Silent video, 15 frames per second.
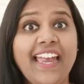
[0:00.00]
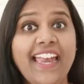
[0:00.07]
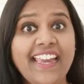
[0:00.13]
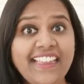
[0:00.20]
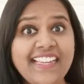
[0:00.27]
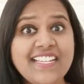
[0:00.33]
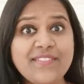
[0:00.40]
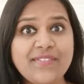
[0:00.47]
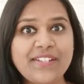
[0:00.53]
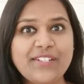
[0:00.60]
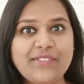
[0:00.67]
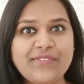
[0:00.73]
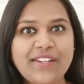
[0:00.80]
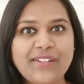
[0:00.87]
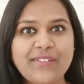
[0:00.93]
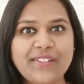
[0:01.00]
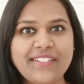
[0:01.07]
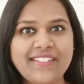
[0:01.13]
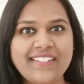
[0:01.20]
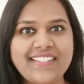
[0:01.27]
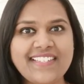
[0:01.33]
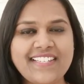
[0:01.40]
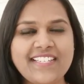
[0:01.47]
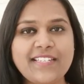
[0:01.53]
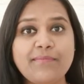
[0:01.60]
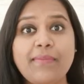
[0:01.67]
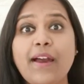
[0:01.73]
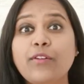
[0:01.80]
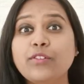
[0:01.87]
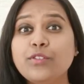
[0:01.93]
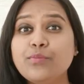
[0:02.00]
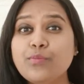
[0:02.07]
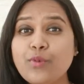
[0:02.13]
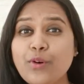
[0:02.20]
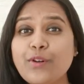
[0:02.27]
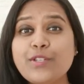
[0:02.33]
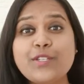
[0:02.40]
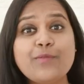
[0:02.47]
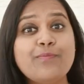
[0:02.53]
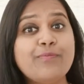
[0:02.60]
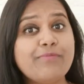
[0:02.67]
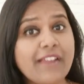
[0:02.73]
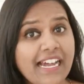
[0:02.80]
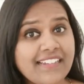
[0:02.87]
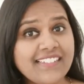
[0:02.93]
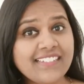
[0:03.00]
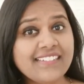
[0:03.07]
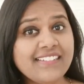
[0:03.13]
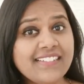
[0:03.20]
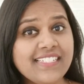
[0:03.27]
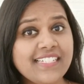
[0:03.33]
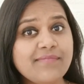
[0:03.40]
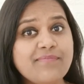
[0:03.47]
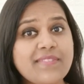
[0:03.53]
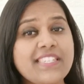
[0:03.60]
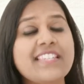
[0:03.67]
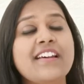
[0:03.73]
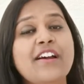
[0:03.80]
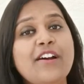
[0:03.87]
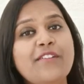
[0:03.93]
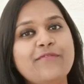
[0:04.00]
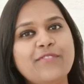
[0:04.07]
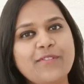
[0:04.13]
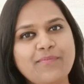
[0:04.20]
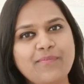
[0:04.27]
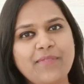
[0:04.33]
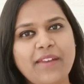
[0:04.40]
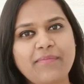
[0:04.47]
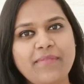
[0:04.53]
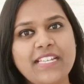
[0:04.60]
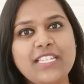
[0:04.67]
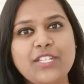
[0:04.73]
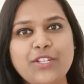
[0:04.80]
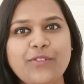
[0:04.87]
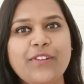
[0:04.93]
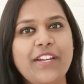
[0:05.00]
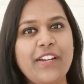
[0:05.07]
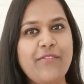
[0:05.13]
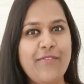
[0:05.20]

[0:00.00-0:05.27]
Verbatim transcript: In this video, we are going to discuss about the most practical tips for babies during